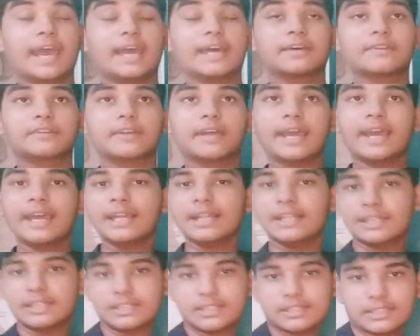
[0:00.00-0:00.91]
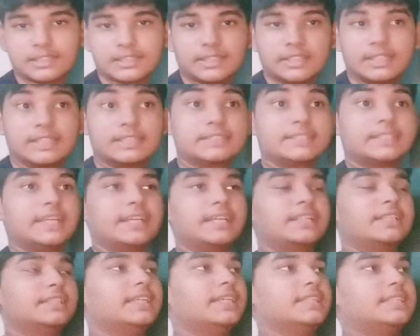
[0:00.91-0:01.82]
or else
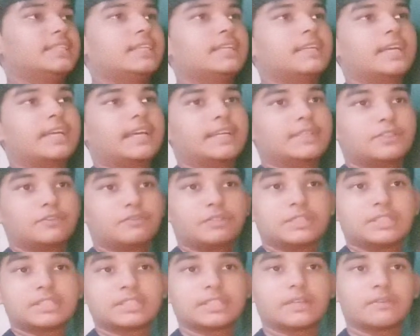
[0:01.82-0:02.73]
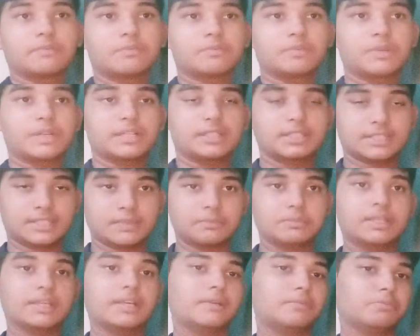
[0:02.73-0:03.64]
check just in case if it's
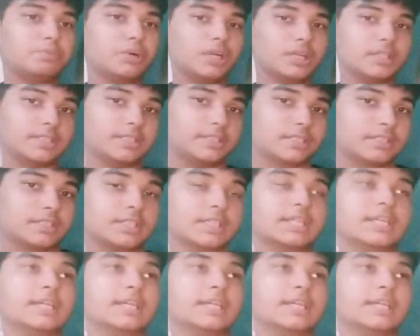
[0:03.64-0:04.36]
something important.